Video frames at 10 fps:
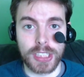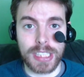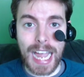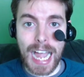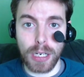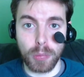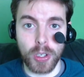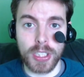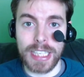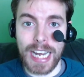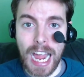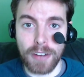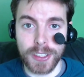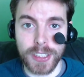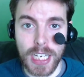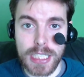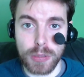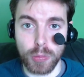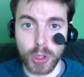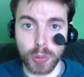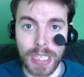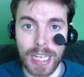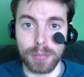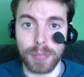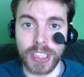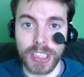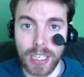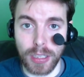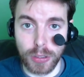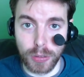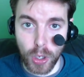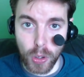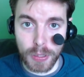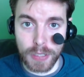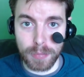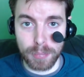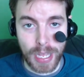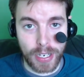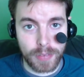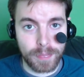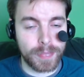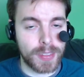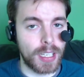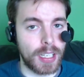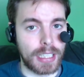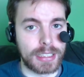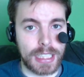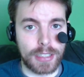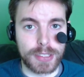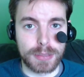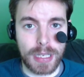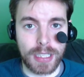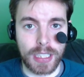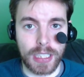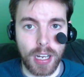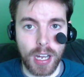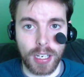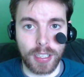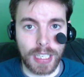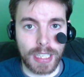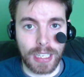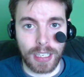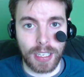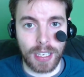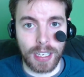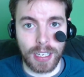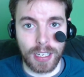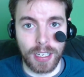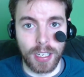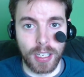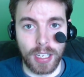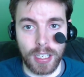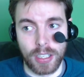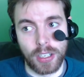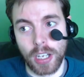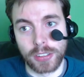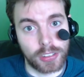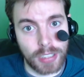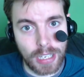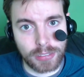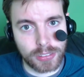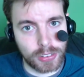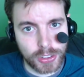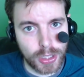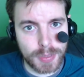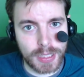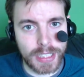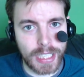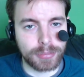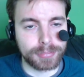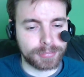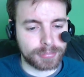as AdWords and advertising, which would help my channel grow even better, instead of spending it on like Haunting Ground or something again,